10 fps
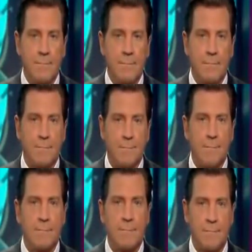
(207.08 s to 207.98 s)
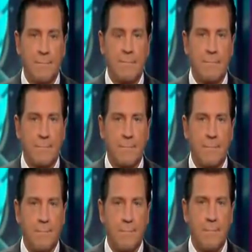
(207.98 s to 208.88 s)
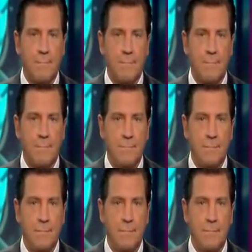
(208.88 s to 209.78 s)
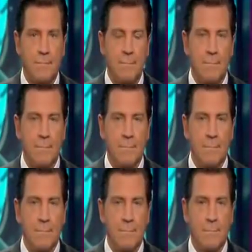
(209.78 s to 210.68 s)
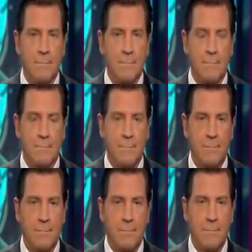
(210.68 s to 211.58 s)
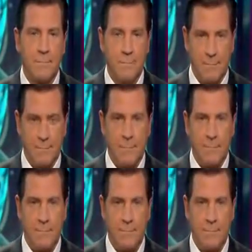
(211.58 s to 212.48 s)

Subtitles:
(silent)